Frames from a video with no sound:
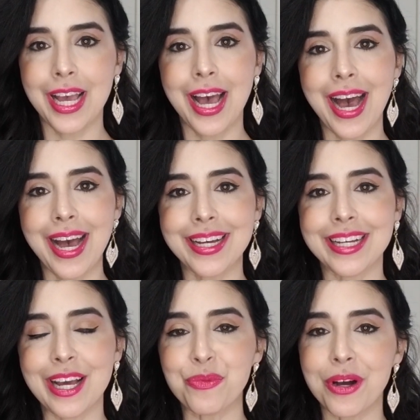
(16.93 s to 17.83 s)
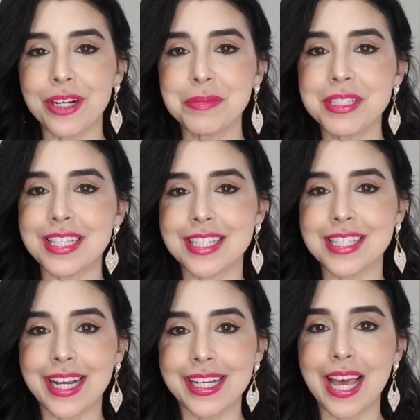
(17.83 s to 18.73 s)
Hi, and welcome to the
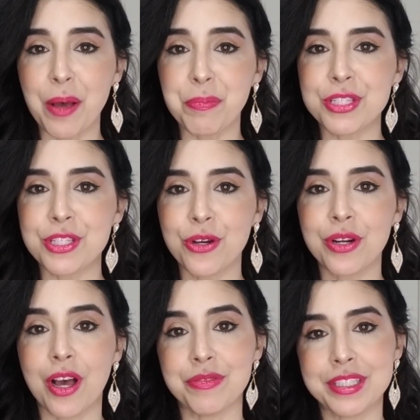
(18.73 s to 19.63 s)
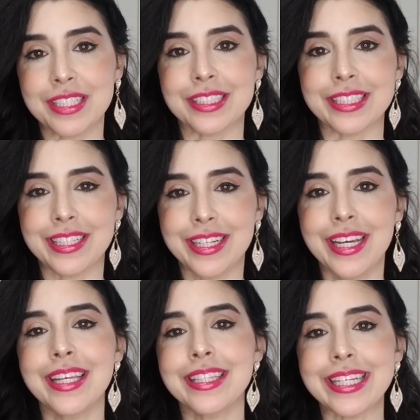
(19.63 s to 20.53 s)
second episode of TILLY,
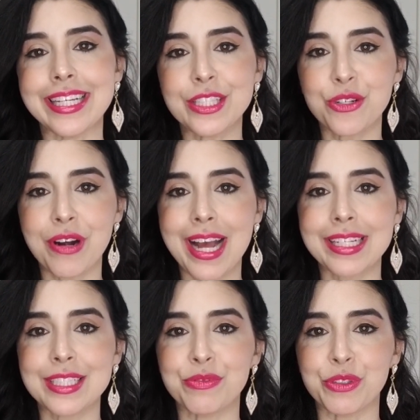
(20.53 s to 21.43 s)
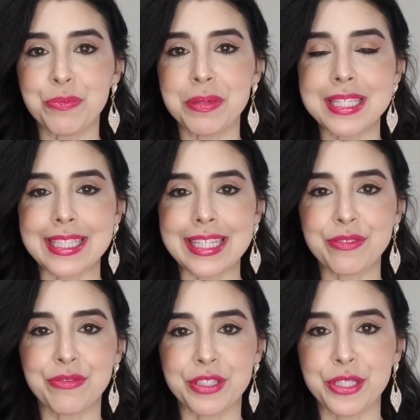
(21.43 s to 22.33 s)
the Interactive Lupus
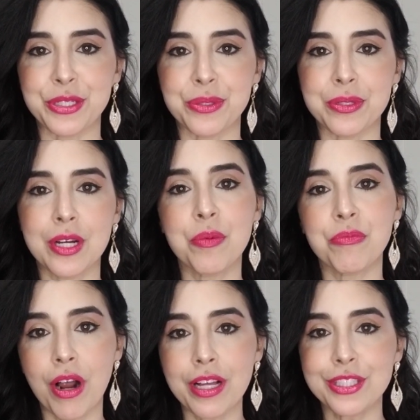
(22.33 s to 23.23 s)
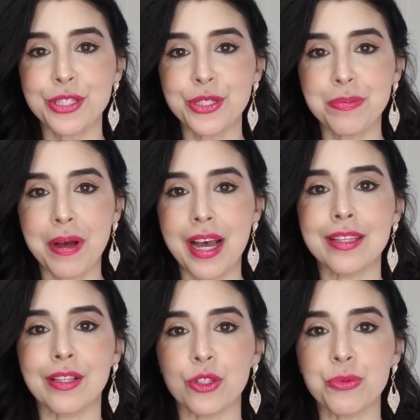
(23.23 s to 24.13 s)
Link for you, brought to you
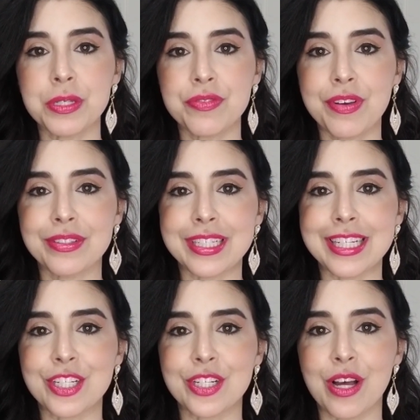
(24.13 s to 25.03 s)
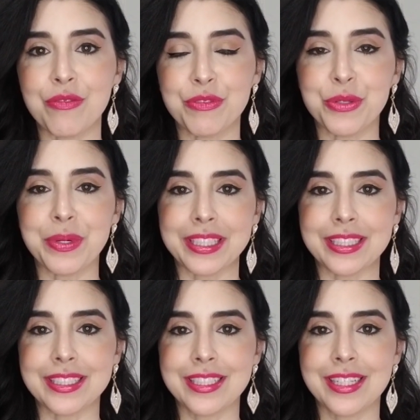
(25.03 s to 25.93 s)
by the Lupus Foundation of New England.